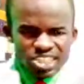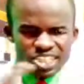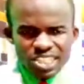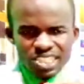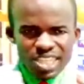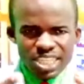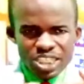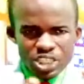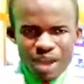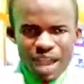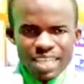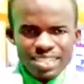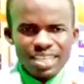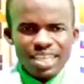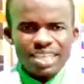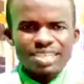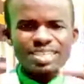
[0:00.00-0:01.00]
Jesus
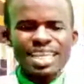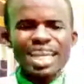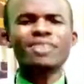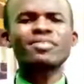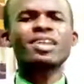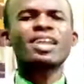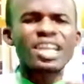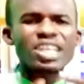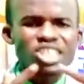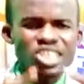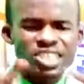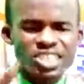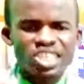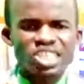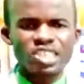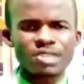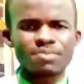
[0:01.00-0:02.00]
Christ is a
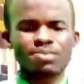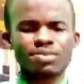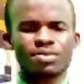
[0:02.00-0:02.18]
relationship.